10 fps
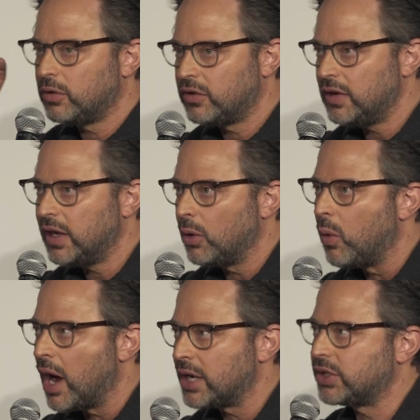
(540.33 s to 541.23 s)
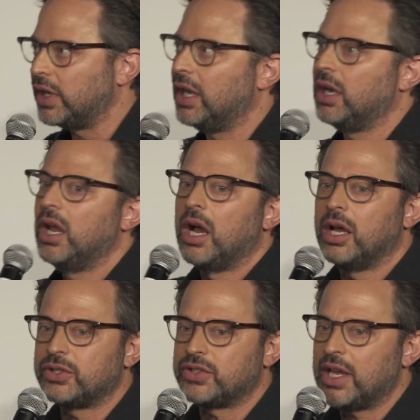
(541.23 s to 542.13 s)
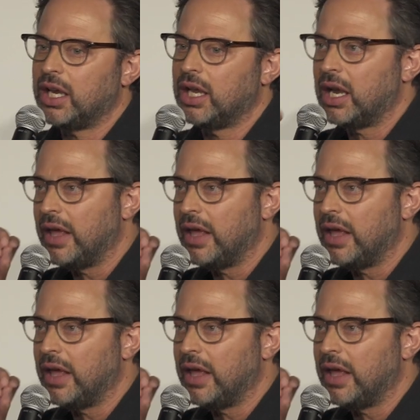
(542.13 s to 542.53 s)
seeing it, watching it, understanding it,